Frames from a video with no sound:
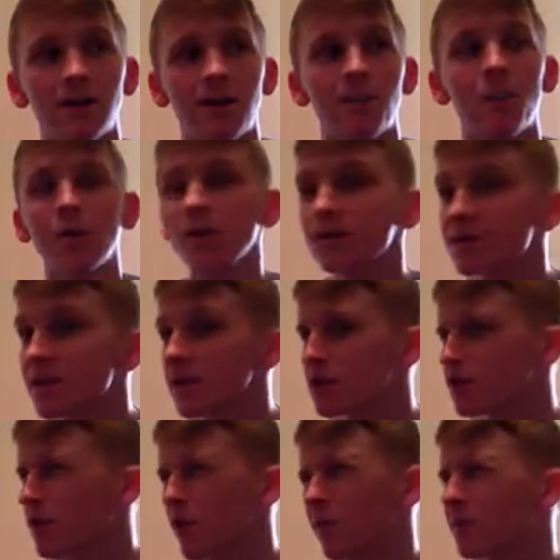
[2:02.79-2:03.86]
I'm not going to say
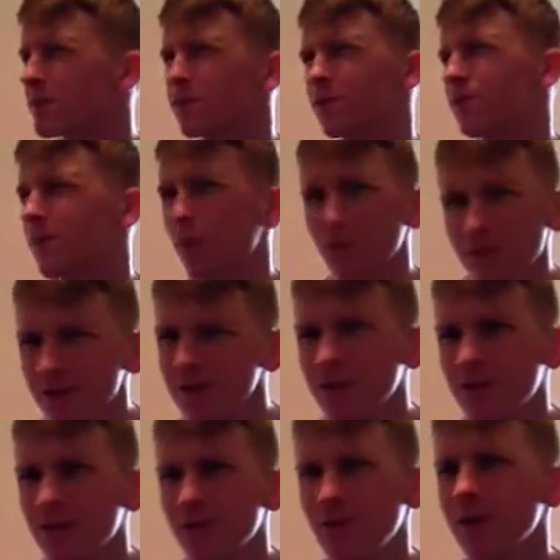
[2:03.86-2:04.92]
it's Rollins' fault
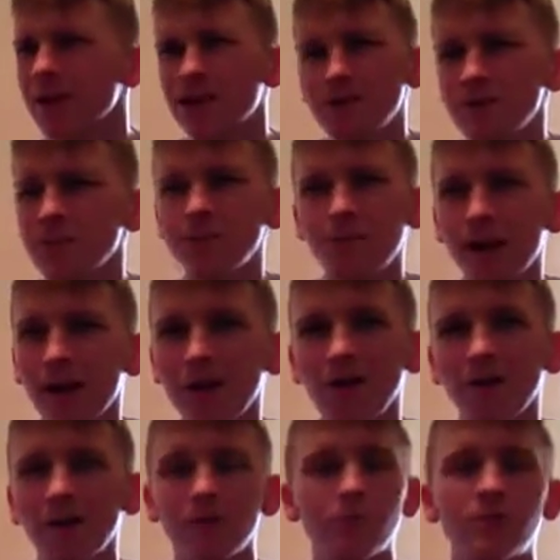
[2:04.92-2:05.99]
that he injured
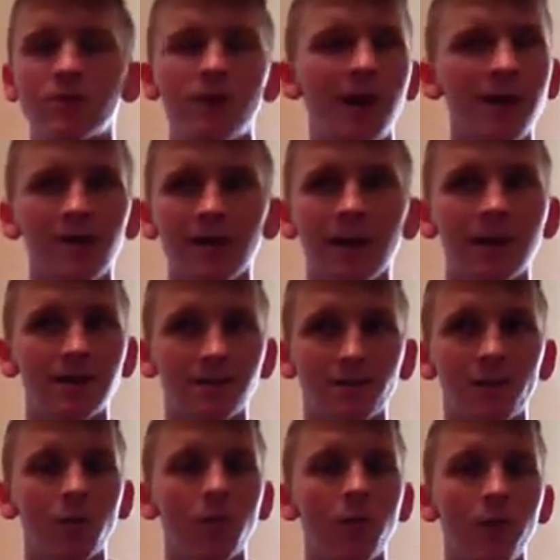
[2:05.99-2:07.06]
Balor. It was neither guy's
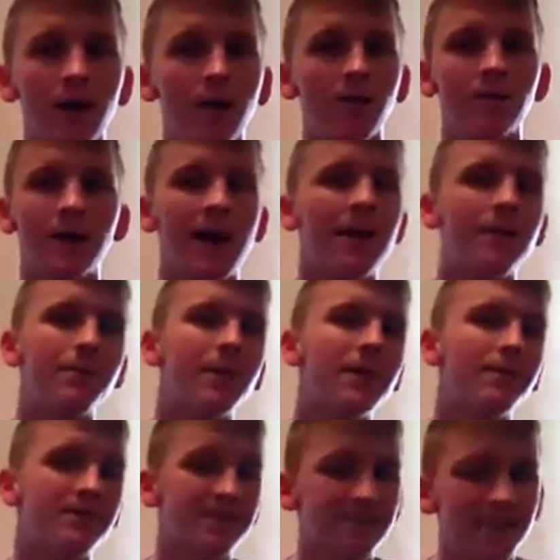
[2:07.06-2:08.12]
fault. Balor kind of made
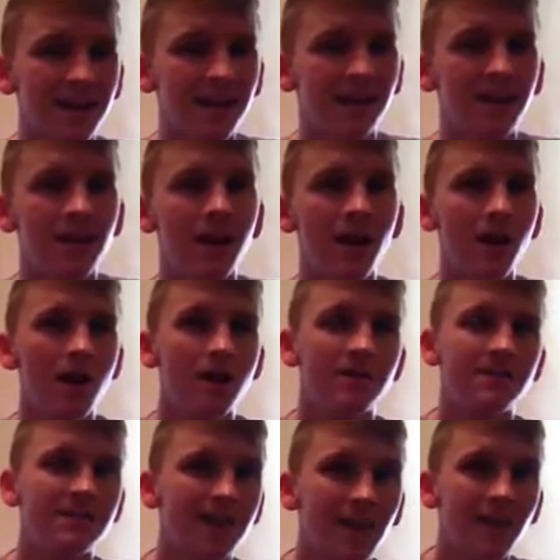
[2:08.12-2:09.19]
a mistake
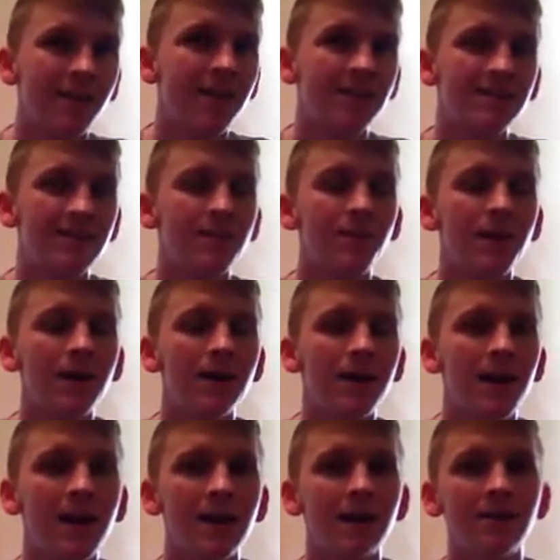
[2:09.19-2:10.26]
selling it to the
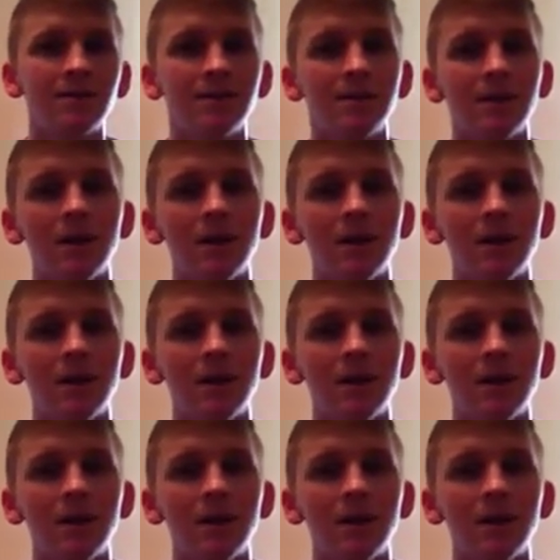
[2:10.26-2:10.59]
barricade.